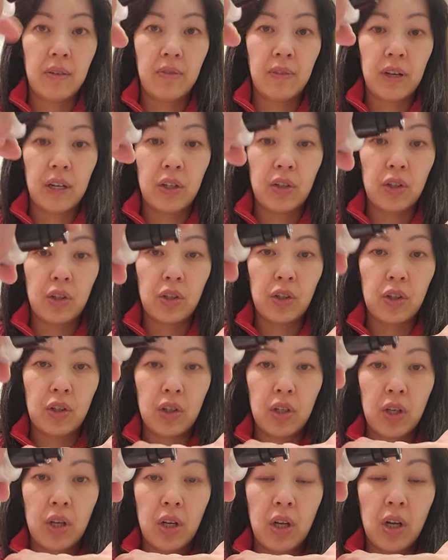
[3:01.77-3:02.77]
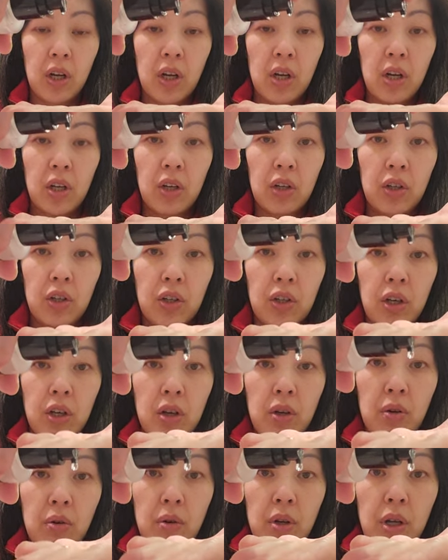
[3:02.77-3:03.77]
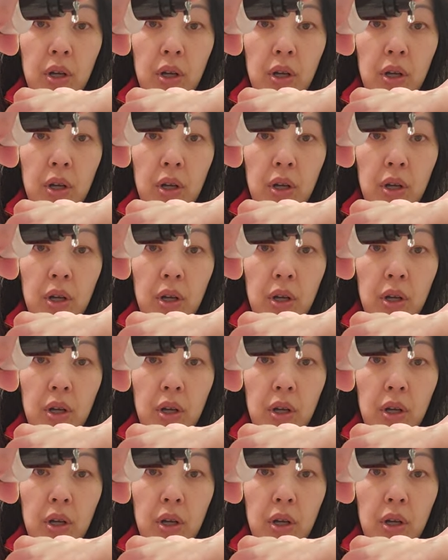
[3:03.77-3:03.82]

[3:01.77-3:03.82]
if I just show